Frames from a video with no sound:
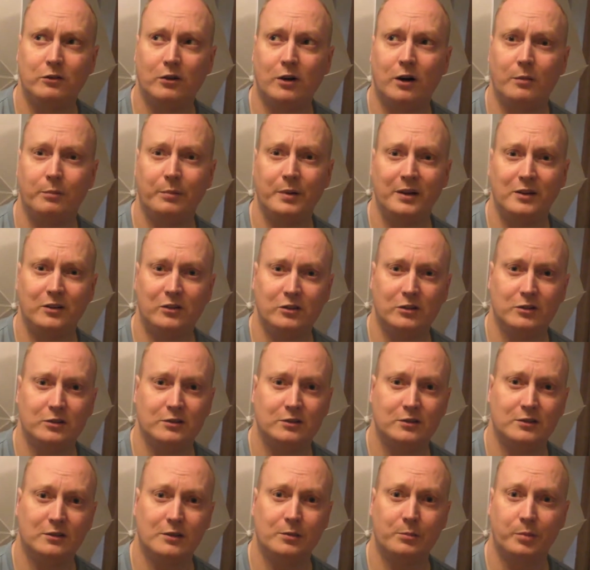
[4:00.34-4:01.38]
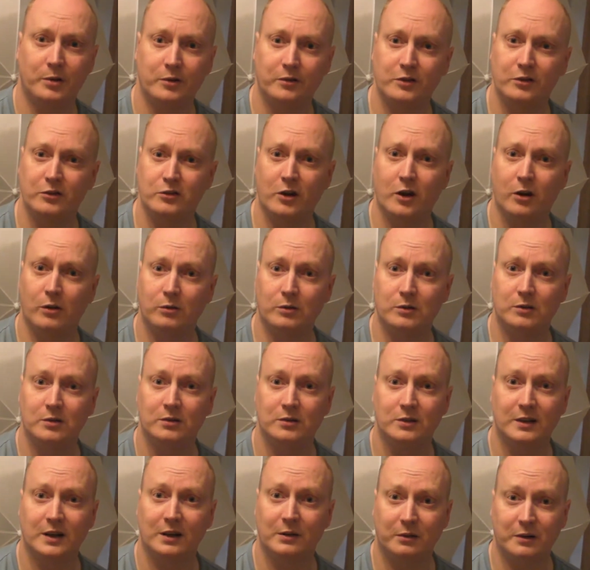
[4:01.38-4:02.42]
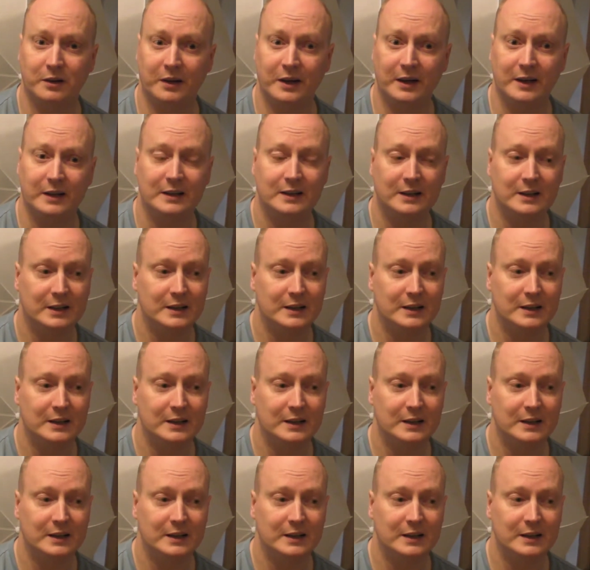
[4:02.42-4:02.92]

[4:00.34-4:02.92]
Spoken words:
raw pictures, the buffer choked, and that were it.